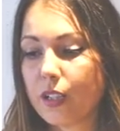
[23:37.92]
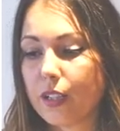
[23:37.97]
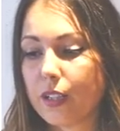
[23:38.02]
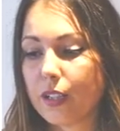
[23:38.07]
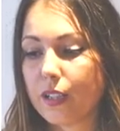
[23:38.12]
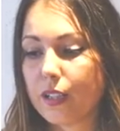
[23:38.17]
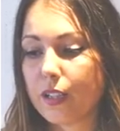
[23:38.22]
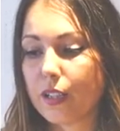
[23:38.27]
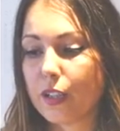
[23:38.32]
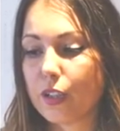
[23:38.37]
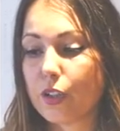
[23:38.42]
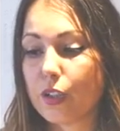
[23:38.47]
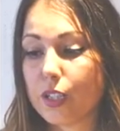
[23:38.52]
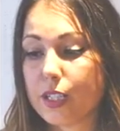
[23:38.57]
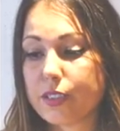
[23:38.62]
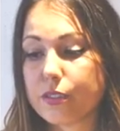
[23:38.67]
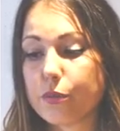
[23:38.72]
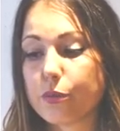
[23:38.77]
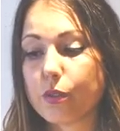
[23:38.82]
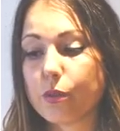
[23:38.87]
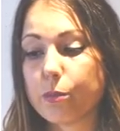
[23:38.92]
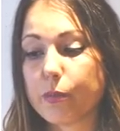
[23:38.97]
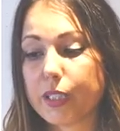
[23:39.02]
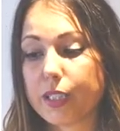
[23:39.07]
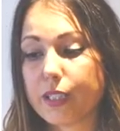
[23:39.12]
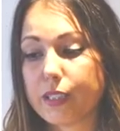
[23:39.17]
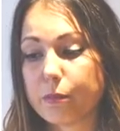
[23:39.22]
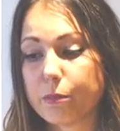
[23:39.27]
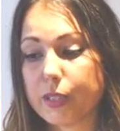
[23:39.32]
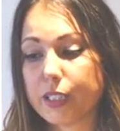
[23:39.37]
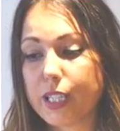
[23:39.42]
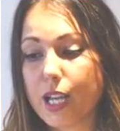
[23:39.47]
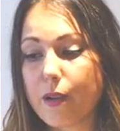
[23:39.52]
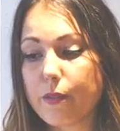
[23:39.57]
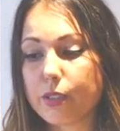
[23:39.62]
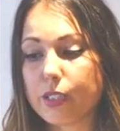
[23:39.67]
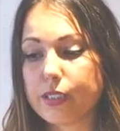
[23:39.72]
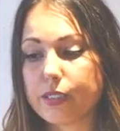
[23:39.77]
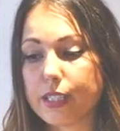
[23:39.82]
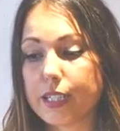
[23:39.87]
uh, cholesterol met
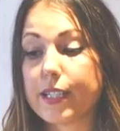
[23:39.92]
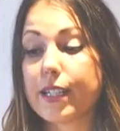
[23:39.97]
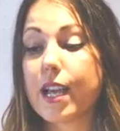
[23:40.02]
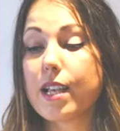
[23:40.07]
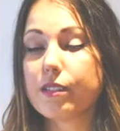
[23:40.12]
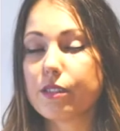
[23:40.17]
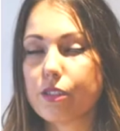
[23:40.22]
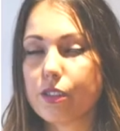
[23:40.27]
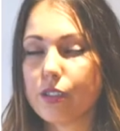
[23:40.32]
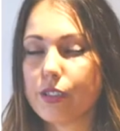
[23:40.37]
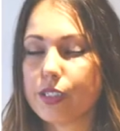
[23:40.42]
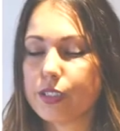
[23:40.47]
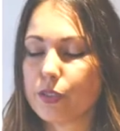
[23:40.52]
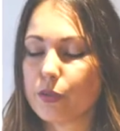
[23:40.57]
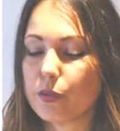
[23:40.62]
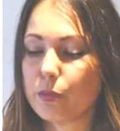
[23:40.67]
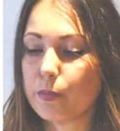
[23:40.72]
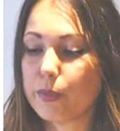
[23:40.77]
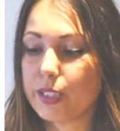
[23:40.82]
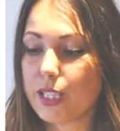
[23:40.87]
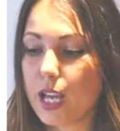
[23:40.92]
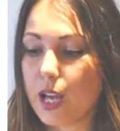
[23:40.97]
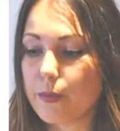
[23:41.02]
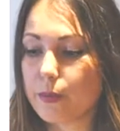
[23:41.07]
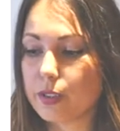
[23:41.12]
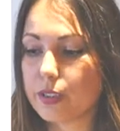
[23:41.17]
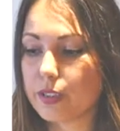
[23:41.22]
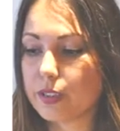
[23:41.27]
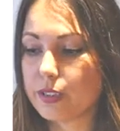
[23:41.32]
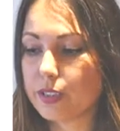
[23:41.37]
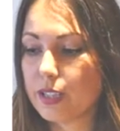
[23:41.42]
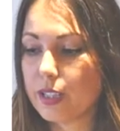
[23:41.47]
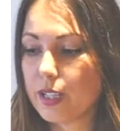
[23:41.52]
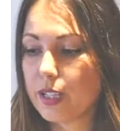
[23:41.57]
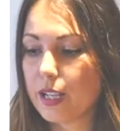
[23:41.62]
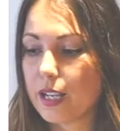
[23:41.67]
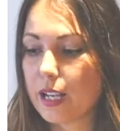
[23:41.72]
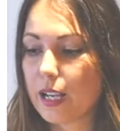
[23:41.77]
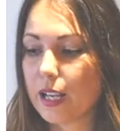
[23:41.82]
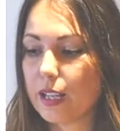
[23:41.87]
metabolism, an enhanced cholesterol metabolism,
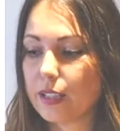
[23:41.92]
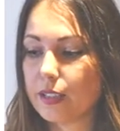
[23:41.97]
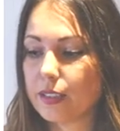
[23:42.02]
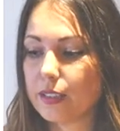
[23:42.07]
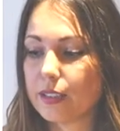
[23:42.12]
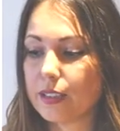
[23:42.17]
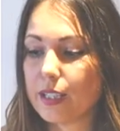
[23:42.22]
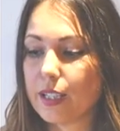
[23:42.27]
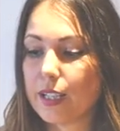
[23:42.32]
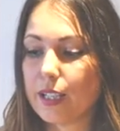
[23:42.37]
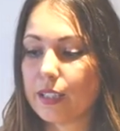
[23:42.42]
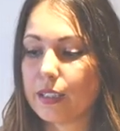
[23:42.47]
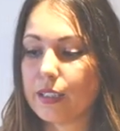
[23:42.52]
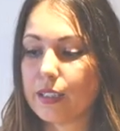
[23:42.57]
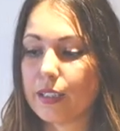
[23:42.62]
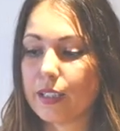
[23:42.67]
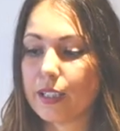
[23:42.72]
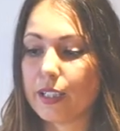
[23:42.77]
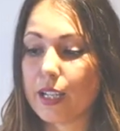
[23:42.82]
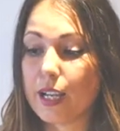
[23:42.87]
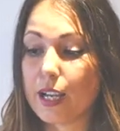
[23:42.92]
and that uh,